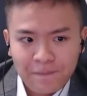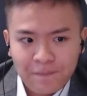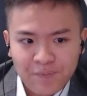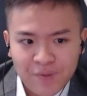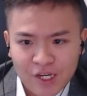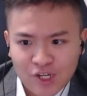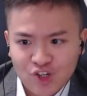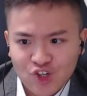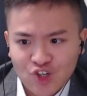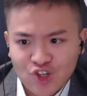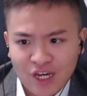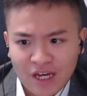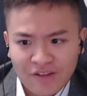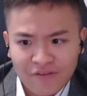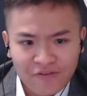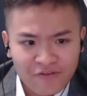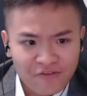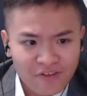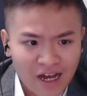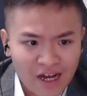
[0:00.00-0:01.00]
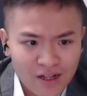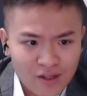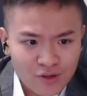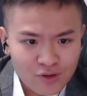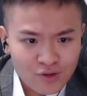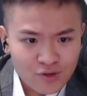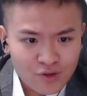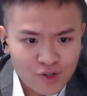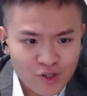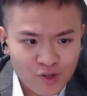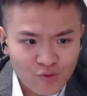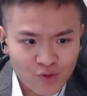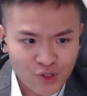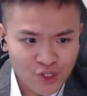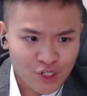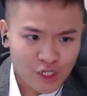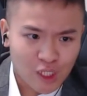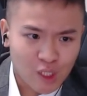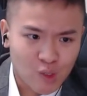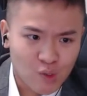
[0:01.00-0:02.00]
their shared values, which
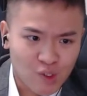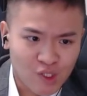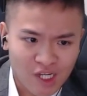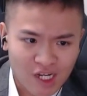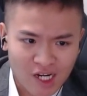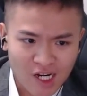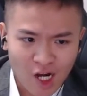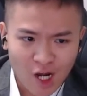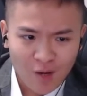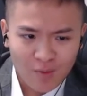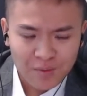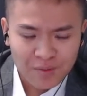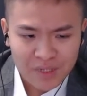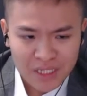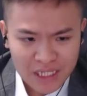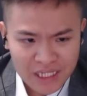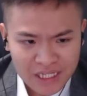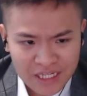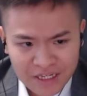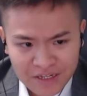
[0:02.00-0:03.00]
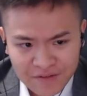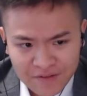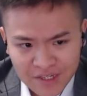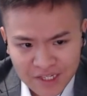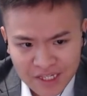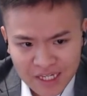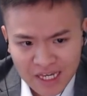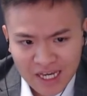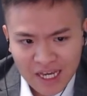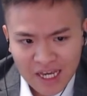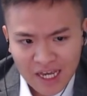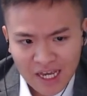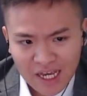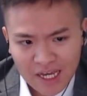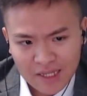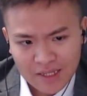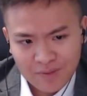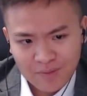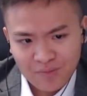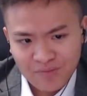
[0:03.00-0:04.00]
includes their common beliefs
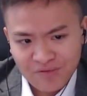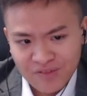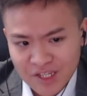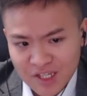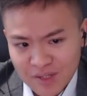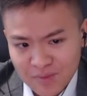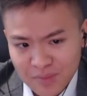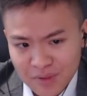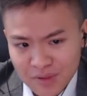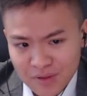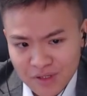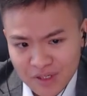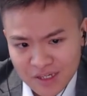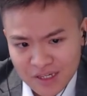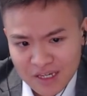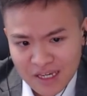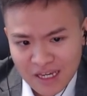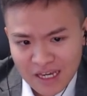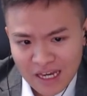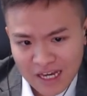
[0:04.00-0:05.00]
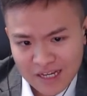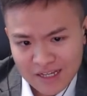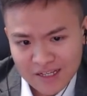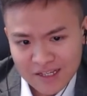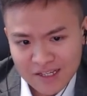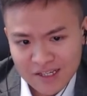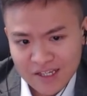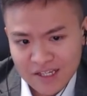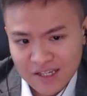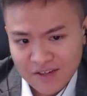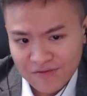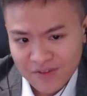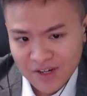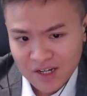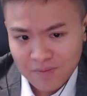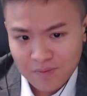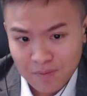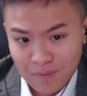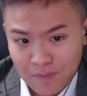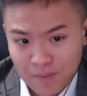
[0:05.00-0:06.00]
and principles, and civic
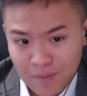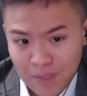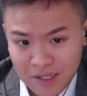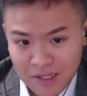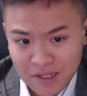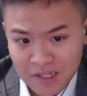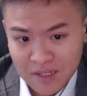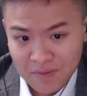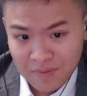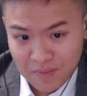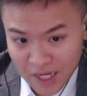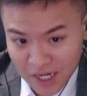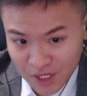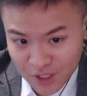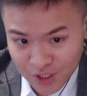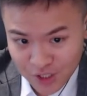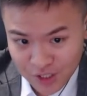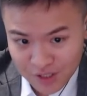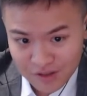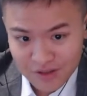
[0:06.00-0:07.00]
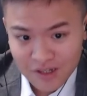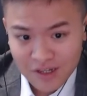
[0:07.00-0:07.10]
participation,